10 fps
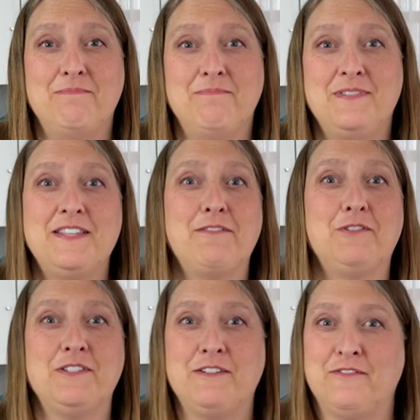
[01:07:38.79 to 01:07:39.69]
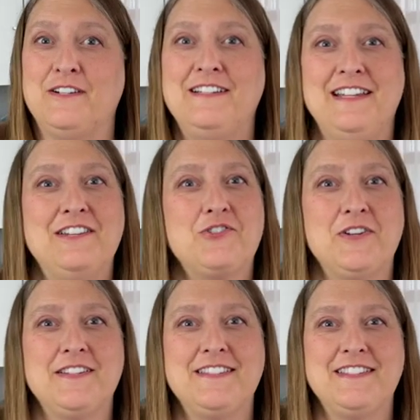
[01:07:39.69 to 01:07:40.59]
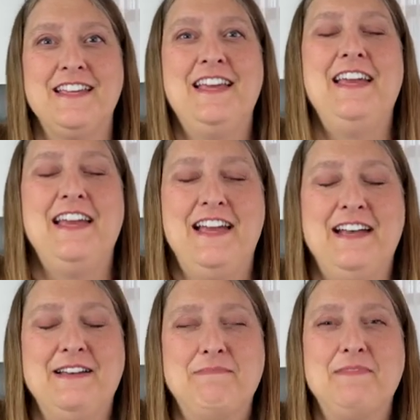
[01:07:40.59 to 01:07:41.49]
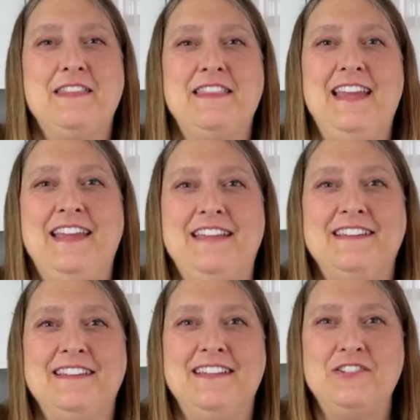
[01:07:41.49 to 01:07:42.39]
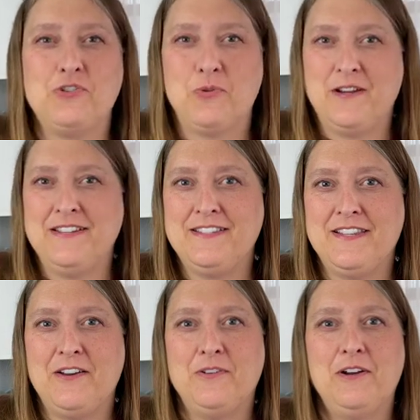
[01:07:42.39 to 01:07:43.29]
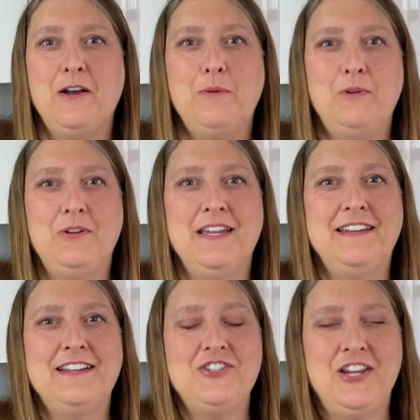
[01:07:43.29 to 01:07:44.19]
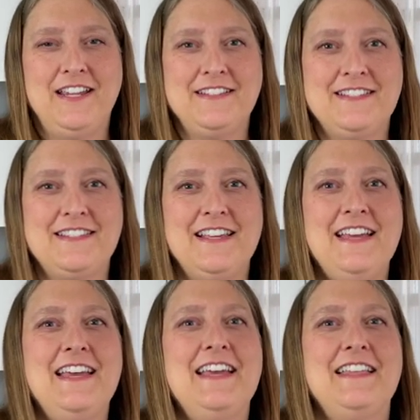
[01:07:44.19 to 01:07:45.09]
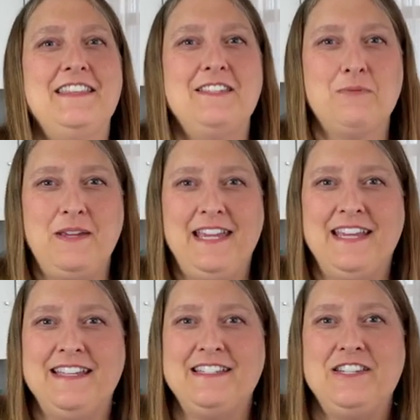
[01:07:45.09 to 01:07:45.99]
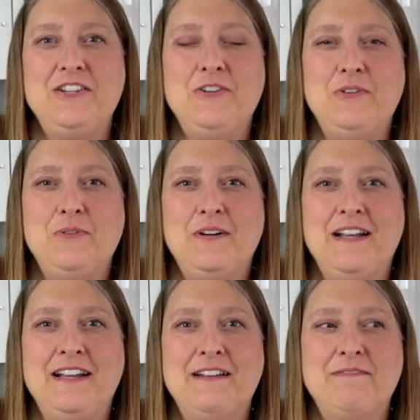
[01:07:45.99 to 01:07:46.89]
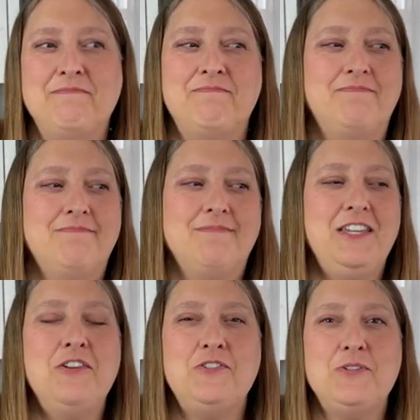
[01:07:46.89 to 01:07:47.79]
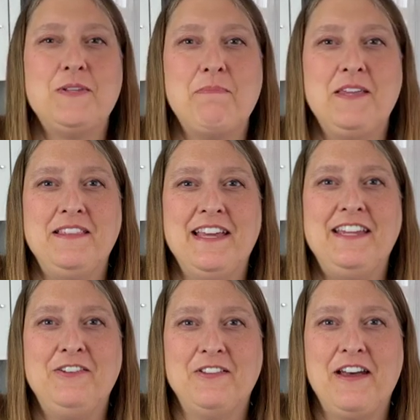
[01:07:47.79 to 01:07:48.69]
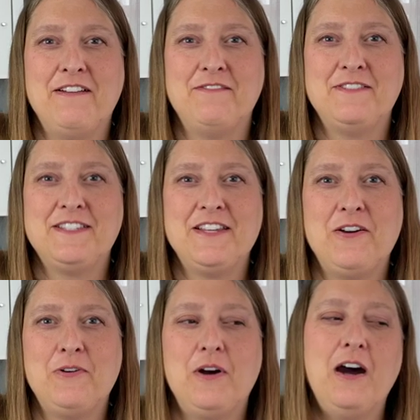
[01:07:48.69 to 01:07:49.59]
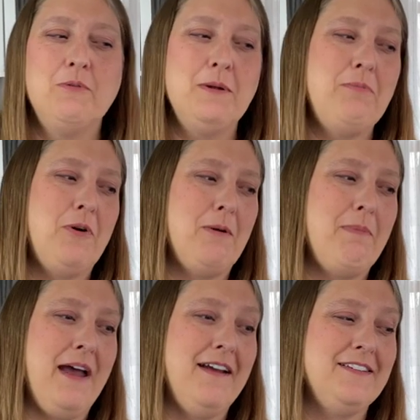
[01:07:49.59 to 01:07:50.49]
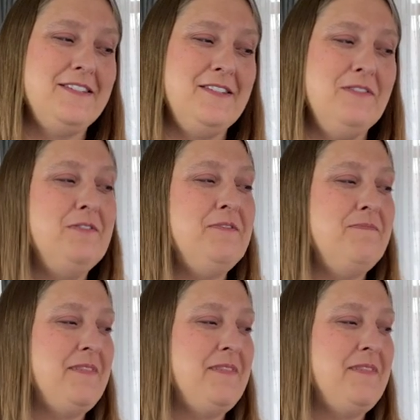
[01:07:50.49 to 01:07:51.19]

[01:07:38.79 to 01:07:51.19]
several different interests that they enjoy. So I hope you get a chance this weekend to you know, do something that you love. So I'll report back soon